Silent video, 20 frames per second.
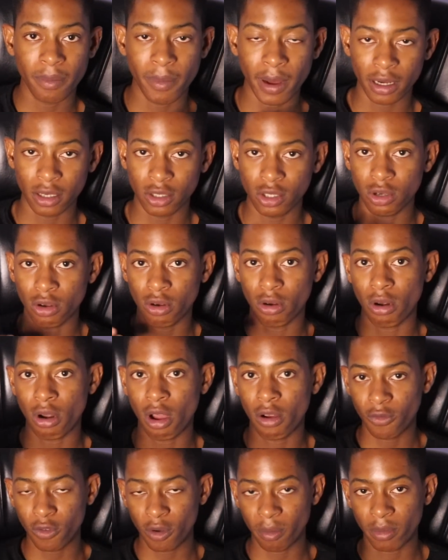but it took
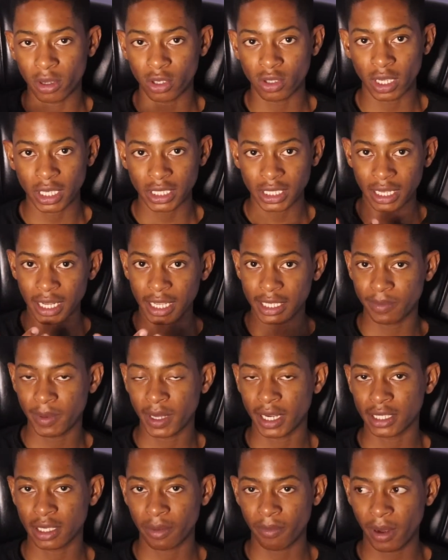long for me to actually
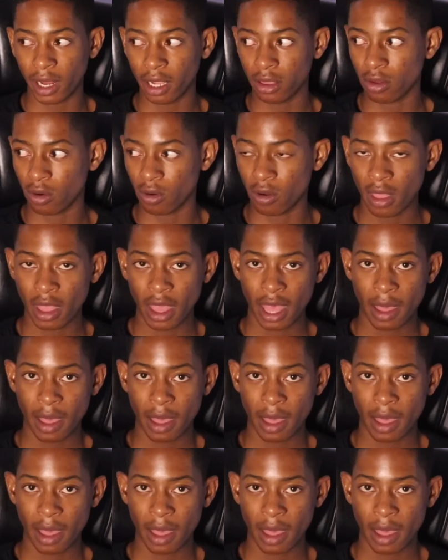experience a breakthrough.